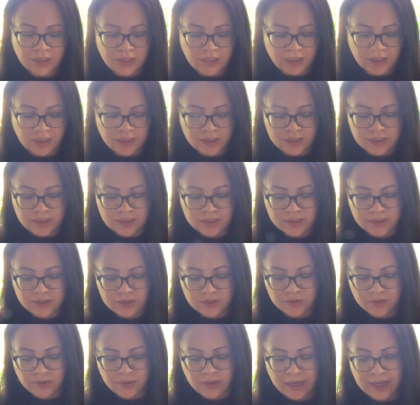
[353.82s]
it's
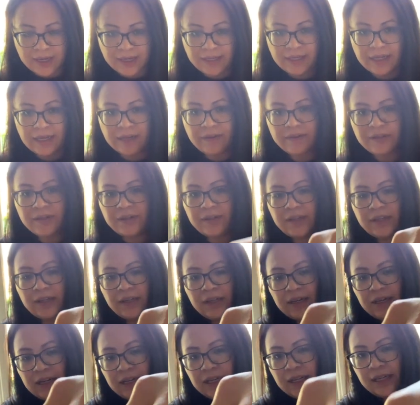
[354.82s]
dry now, and you can
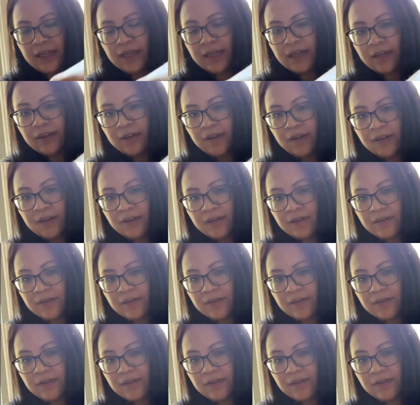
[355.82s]
kind of hear it.